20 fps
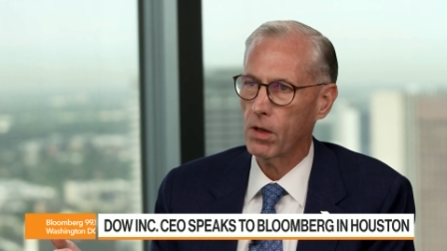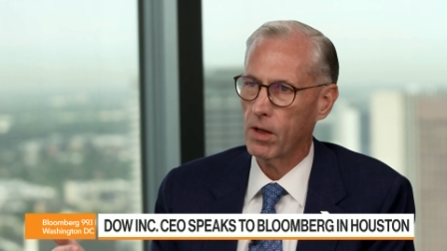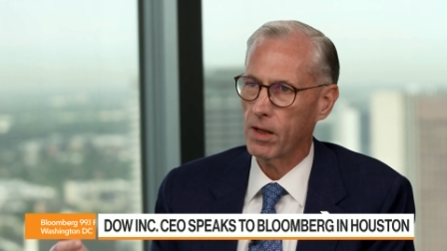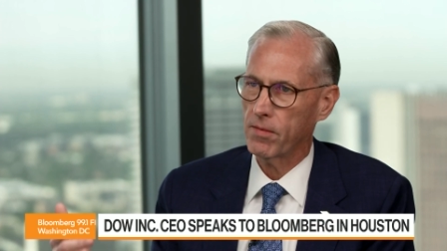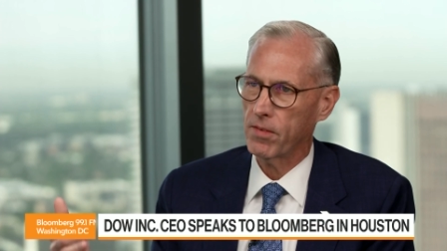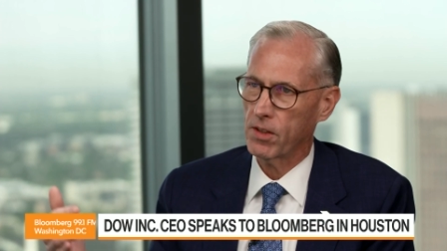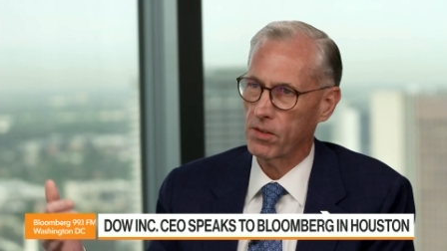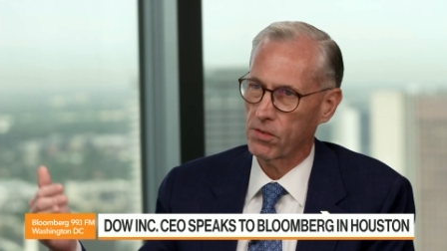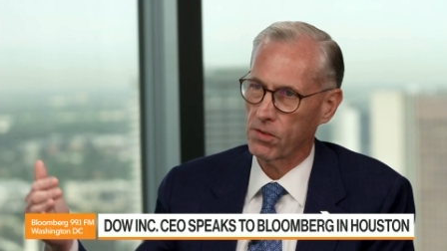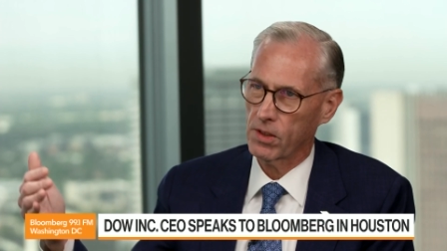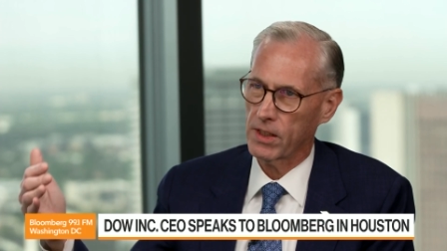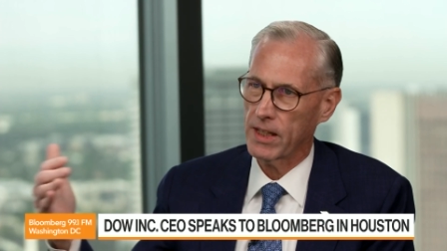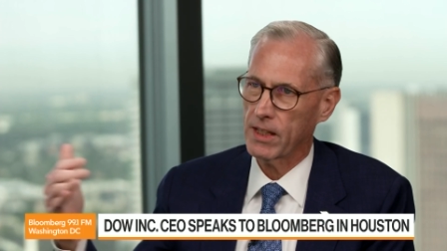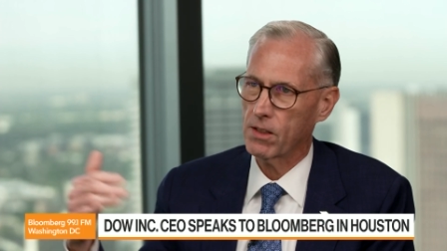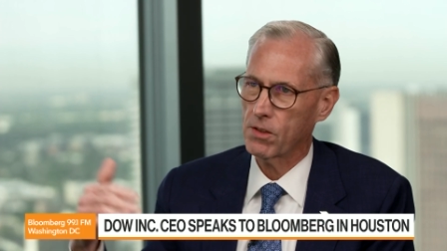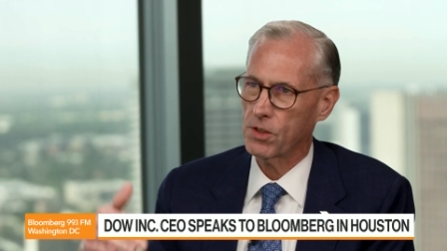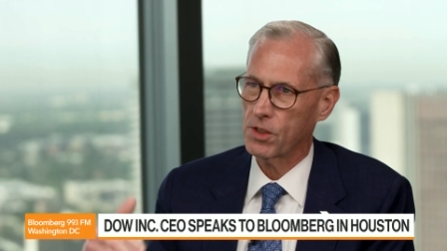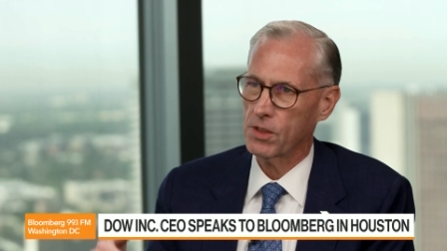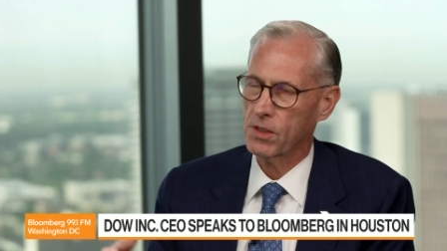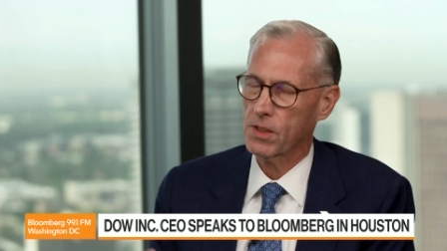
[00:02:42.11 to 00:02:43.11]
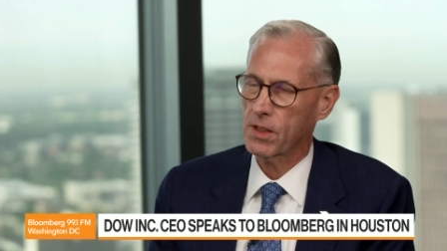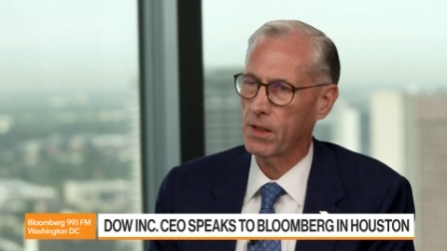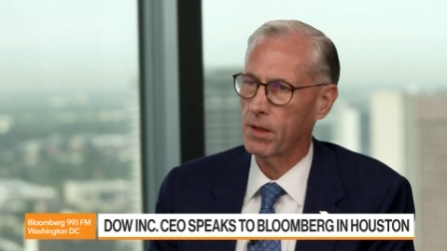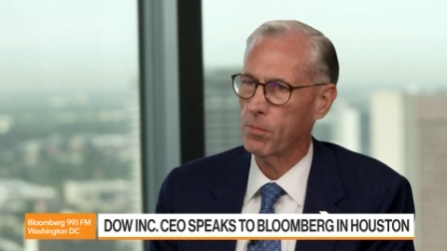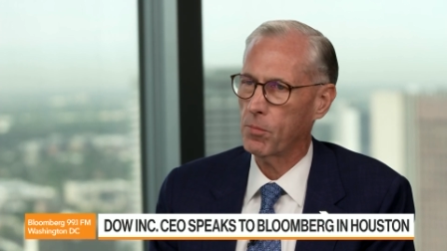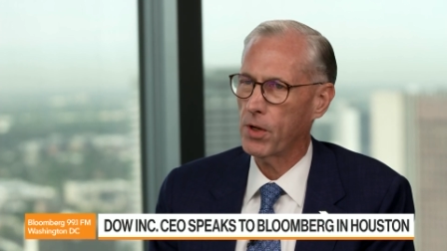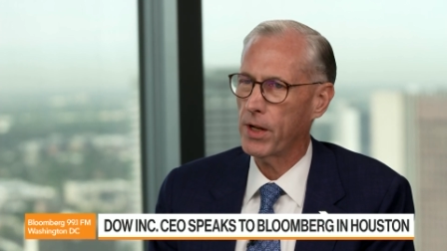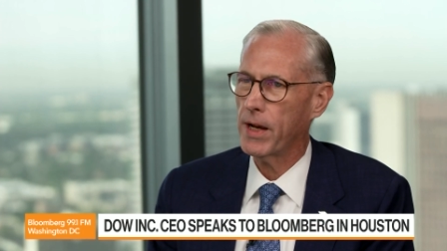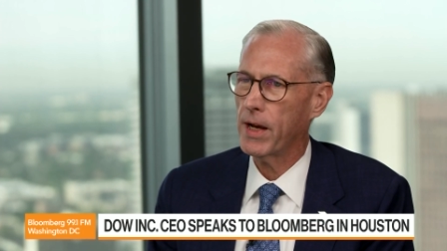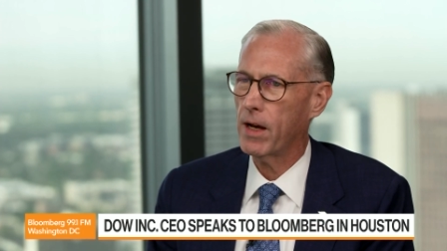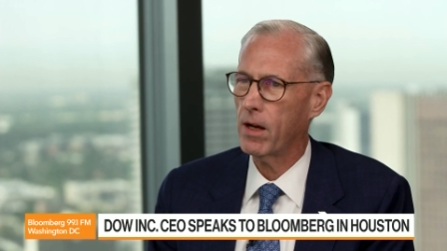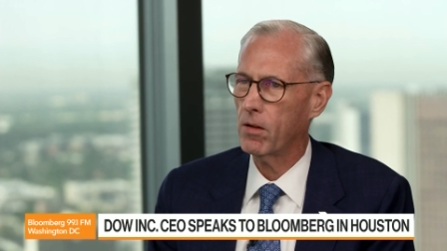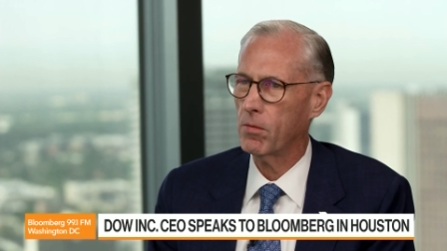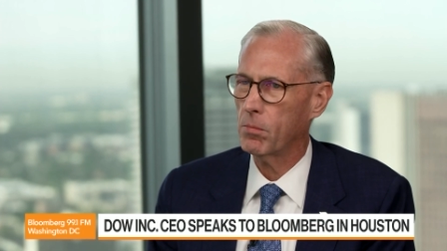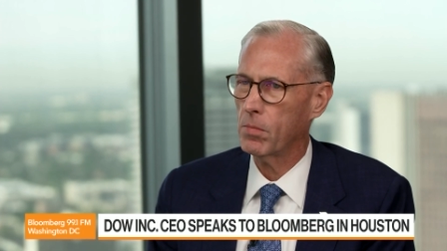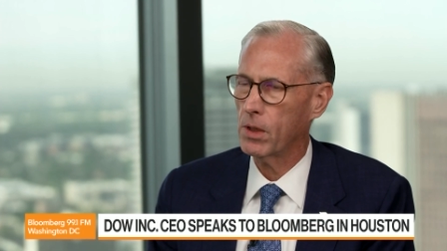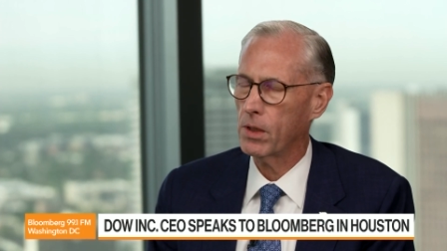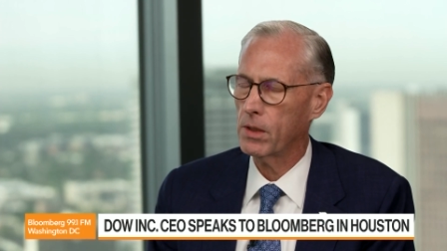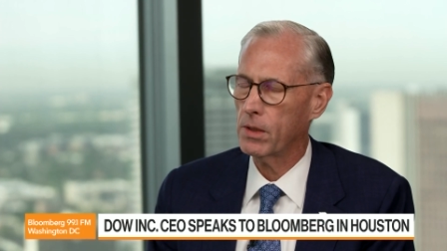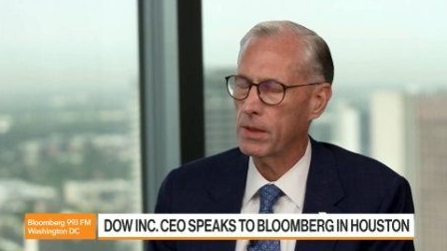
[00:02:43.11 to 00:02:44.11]
Obviously, energy's come
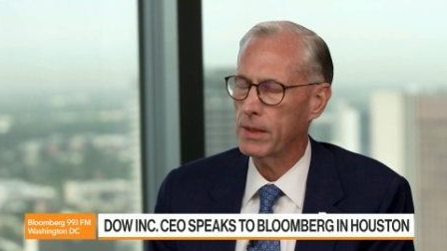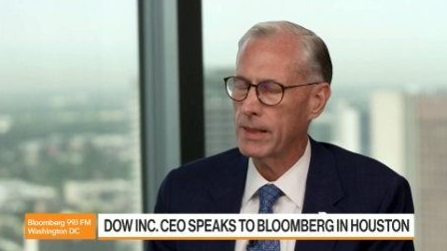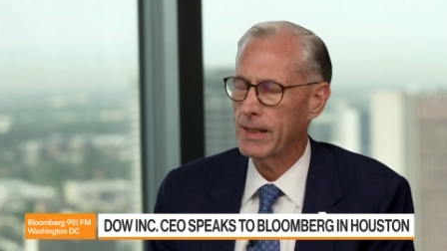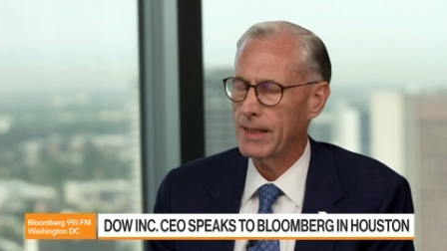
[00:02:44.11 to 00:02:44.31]
down, but